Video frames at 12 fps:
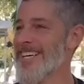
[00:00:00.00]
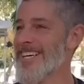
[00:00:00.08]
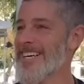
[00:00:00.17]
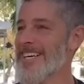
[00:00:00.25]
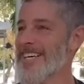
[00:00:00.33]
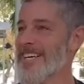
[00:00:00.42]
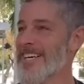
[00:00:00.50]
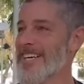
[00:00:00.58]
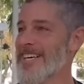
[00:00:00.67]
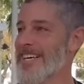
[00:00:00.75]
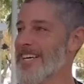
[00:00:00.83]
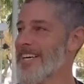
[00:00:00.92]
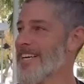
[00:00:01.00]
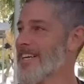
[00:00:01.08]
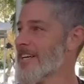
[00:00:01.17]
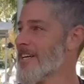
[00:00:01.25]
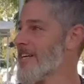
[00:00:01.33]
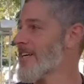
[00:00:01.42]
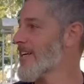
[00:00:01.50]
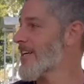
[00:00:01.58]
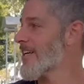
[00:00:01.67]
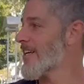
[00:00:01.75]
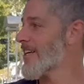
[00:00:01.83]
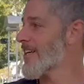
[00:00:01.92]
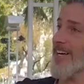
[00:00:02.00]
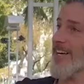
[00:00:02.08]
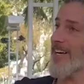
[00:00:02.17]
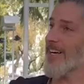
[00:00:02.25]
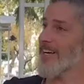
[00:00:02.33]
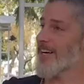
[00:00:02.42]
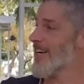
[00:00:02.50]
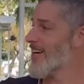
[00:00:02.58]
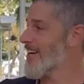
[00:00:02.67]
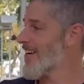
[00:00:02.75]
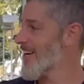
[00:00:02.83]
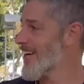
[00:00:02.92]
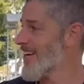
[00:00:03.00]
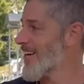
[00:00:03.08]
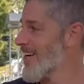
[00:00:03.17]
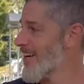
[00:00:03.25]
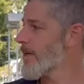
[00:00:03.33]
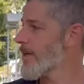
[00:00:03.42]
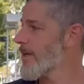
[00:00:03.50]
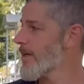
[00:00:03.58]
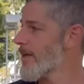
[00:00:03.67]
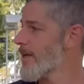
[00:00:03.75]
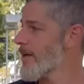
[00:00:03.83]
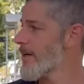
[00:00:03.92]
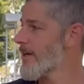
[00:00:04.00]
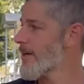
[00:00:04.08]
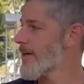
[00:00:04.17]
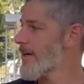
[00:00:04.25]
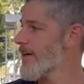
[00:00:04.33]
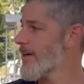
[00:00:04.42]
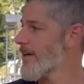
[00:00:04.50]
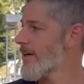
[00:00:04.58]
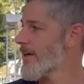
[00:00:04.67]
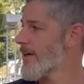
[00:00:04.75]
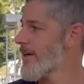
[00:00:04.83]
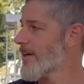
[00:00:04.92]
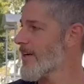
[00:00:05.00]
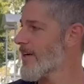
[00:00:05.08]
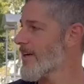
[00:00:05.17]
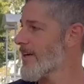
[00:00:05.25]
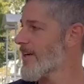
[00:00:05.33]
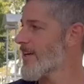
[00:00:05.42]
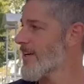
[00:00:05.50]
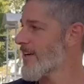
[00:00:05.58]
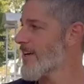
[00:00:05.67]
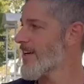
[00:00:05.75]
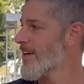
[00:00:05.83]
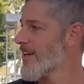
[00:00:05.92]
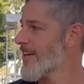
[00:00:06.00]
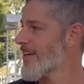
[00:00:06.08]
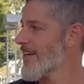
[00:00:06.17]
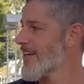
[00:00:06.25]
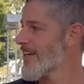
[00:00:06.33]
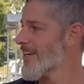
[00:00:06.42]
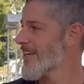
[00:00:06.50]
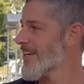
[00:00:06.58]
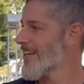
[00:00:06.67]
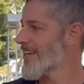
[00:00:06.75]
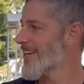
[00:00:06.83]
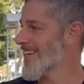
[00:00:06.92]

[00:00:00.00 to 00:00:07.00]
[no speech]